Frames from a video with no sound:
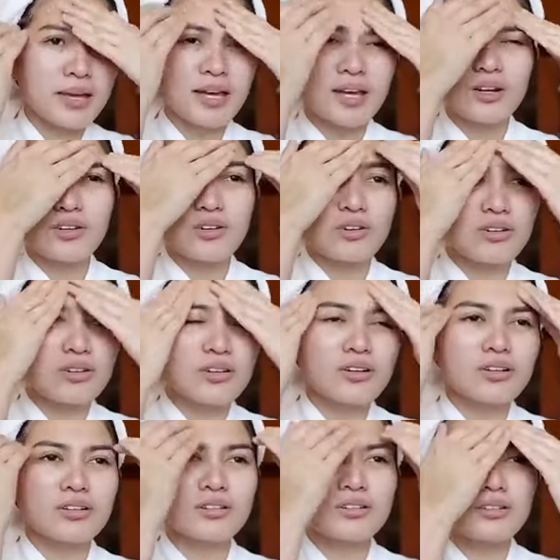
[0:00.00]

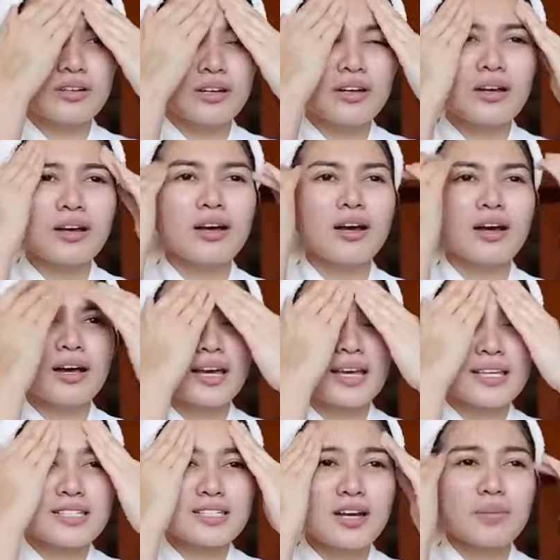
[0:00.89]
merong
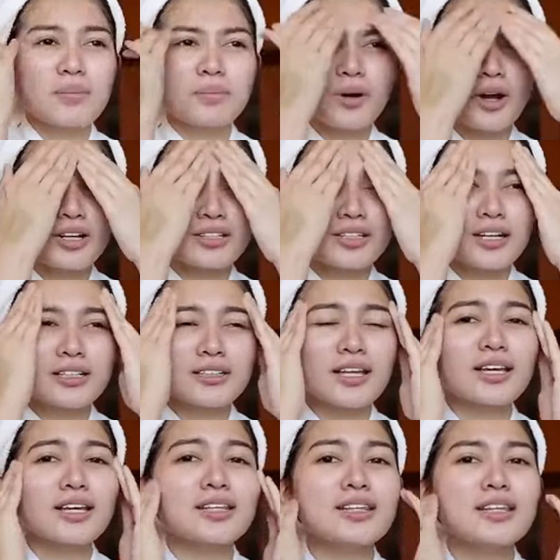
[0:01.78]
isang product
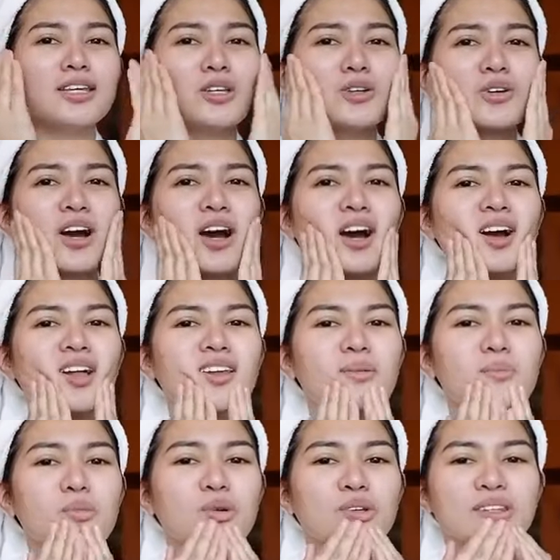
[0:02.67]
na hindi nyo
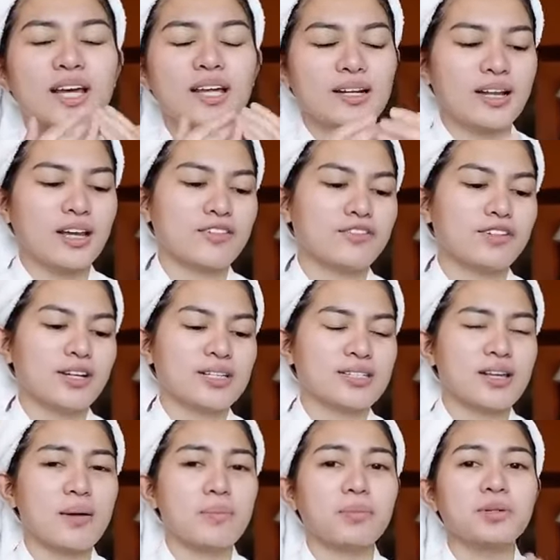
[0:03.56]
kakalimutan, like for
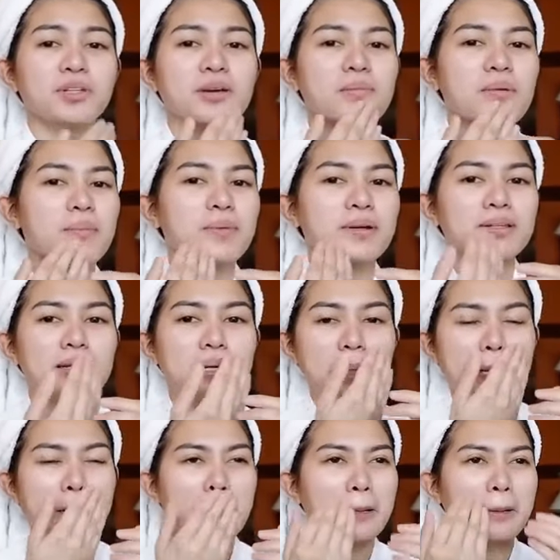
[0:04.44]
example,
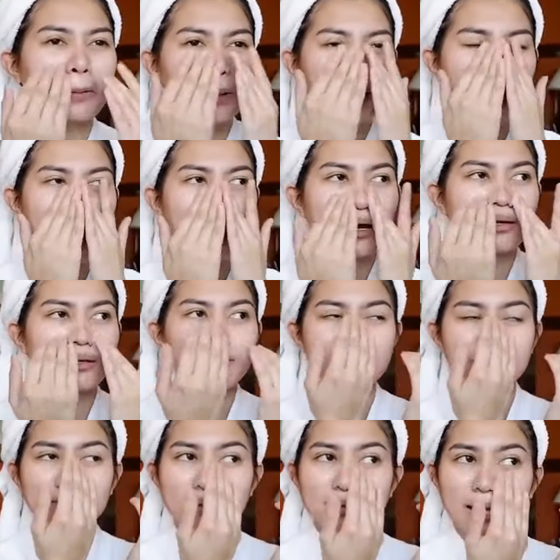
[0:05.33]
nagmamadali kayo, wala
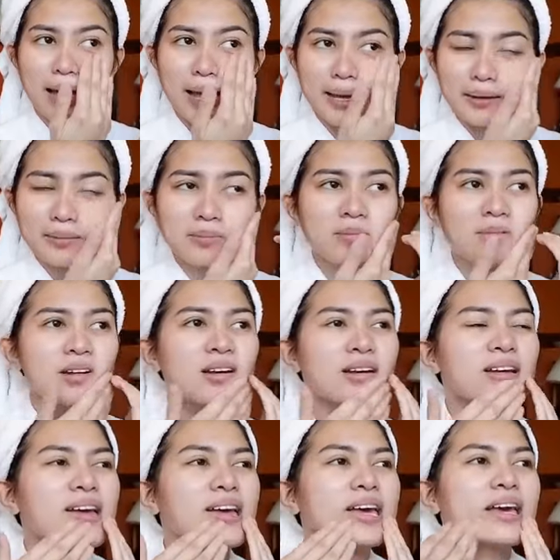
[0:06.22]
kayong time,
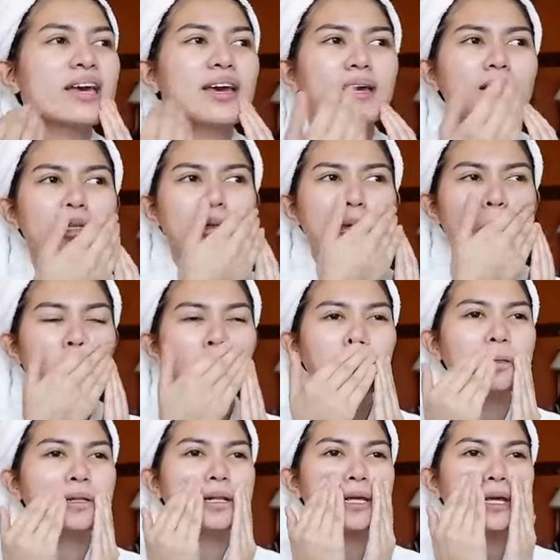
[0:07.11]
and you
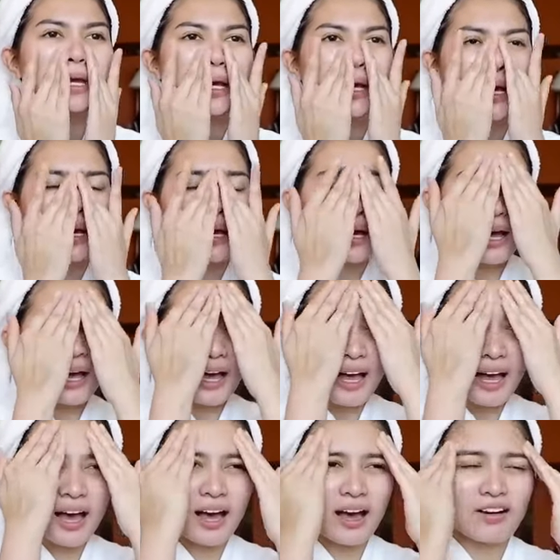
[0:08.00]
only
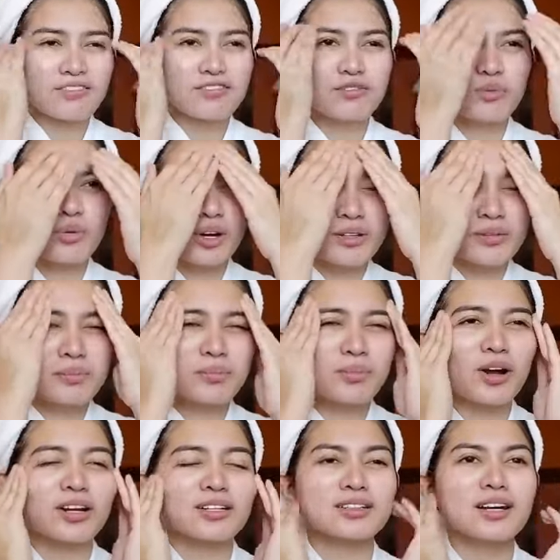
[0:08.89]
have
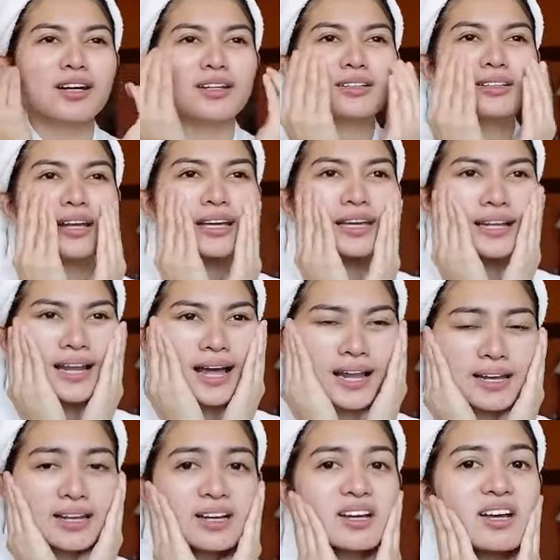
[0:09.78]
one product na
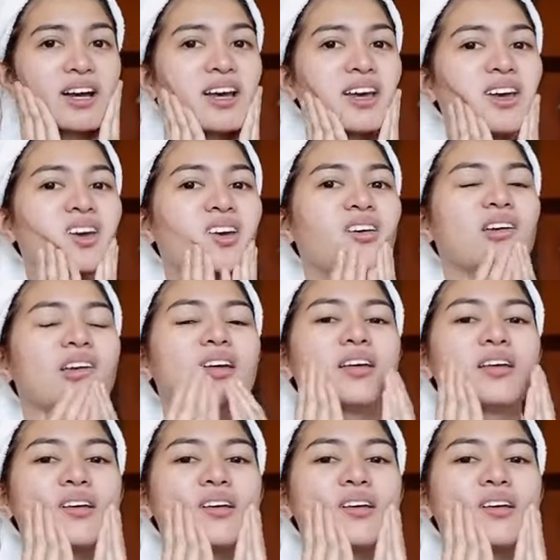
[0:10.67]
ilalagay,